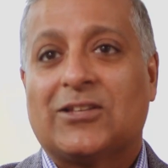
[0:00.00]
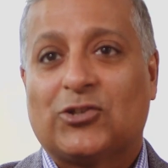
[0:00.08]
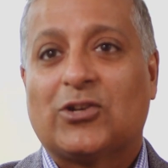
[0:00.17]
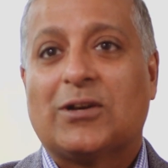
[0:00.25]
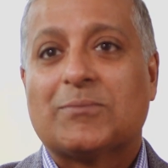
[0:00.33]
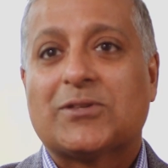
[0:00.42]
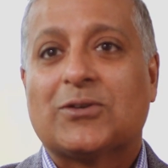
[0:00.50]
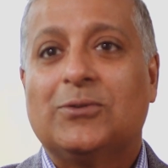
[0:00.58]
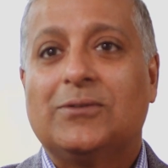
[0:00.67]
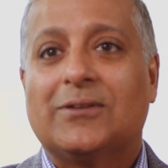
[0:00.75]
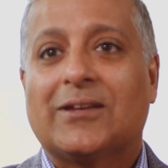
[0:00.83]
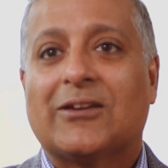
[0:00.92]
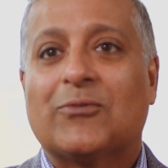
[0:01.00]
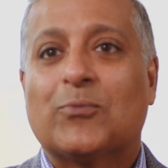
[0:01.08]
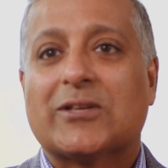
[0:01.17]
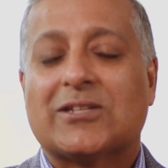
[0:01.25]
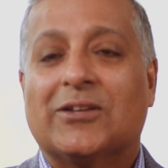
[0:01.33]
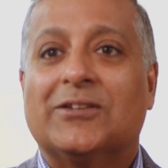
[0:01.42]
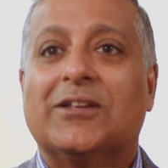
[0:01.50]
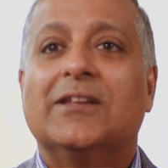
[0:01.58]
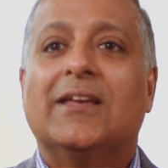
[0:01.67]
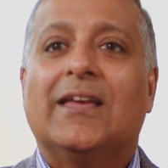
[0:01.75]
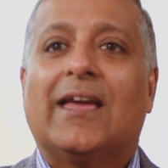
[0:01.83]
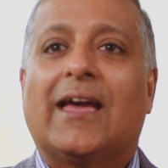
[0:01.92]
Nishkam school here in West London,
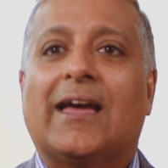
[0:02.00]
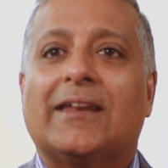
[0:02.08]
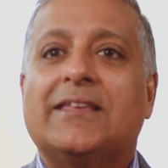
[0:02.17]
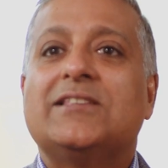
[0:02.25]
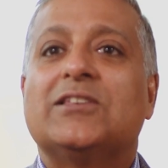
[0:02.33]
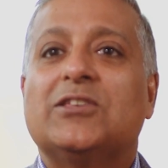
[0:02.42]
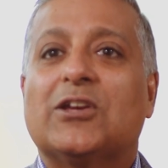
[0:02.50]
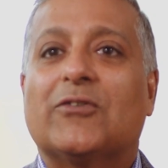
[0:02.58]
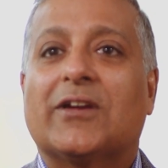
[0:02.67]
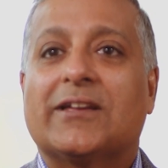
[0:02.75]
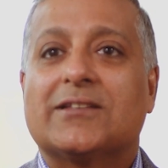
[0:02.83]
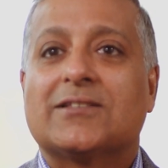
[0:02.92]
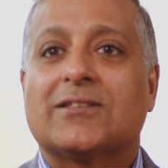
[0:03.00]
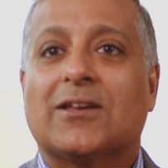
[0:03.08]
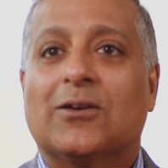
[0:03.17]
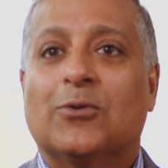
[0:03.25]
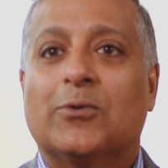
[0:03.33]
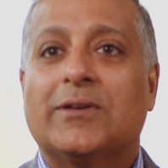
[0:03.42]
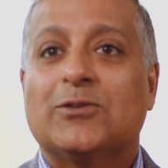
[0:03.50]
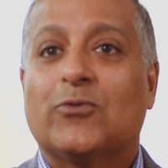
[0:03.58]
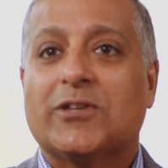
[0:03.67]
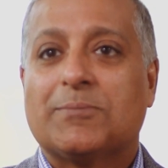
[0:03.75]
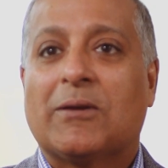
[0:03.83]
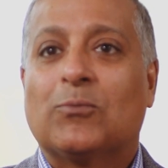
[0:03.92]
and he's in year 8, so he's
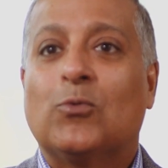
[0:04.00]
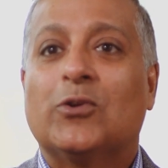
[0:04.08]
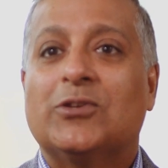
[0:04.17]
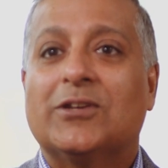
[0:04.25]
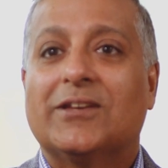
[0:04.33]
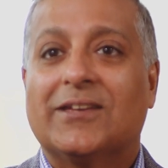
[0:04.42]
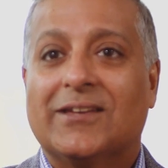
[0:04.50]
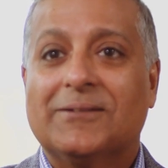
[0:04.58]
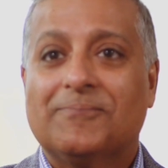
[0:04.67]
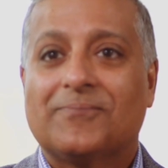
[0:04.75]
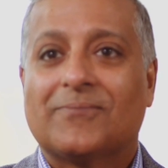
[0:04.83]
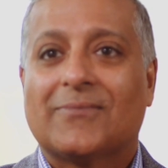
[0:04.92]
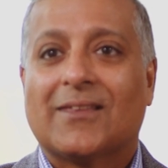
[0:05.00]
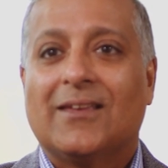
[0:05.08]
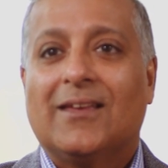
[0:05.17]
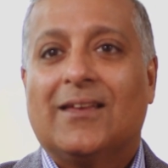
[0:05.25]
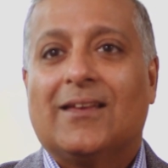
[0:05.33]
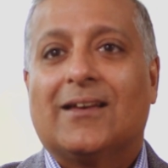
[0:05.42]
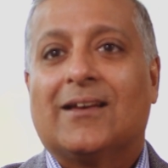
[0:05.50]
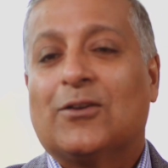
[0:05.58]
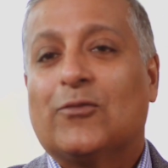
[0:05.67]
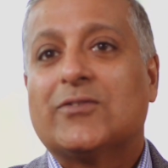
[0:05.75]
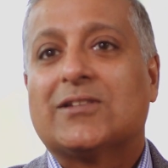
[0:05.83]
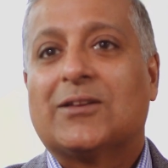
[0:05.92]
already spent 1 year here. And
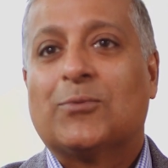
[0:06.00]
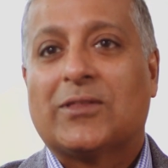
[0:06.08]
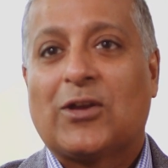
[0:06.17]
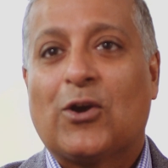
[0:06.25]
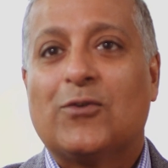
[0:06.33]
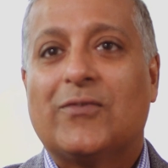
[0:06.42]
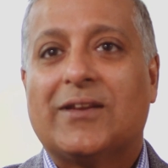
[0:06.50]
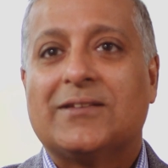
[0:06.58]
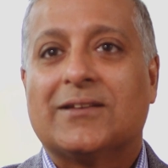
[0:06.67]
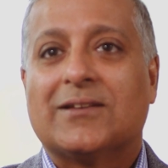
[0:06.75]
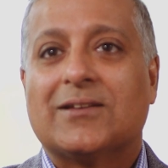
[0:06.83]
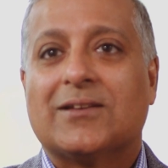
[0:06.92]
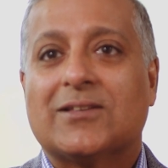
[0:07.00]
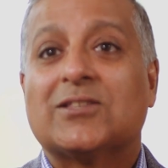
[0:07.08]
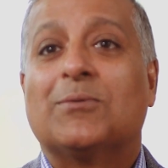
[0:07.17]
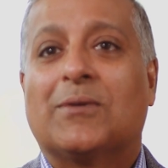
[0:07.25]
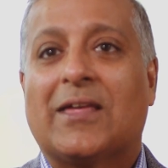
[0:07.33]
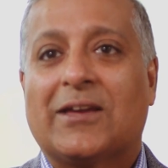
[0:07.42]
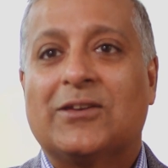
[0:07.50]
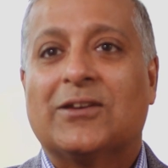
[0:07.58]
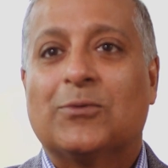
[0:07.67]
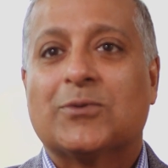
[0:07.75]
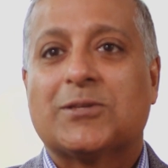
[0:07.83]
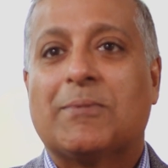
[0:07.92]
obviously with COVID, some of that
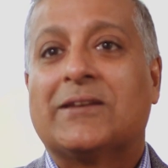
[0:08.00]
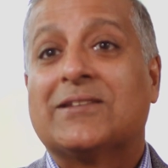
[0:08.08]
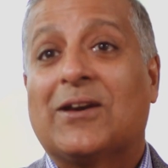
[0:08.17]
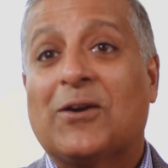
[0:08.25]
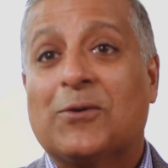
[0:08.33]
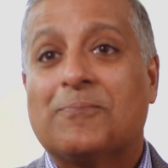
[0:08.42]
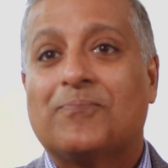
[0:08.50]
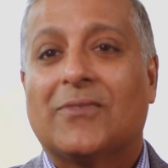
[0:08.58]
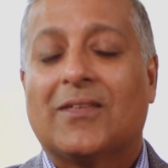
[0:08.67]
year was spent at home.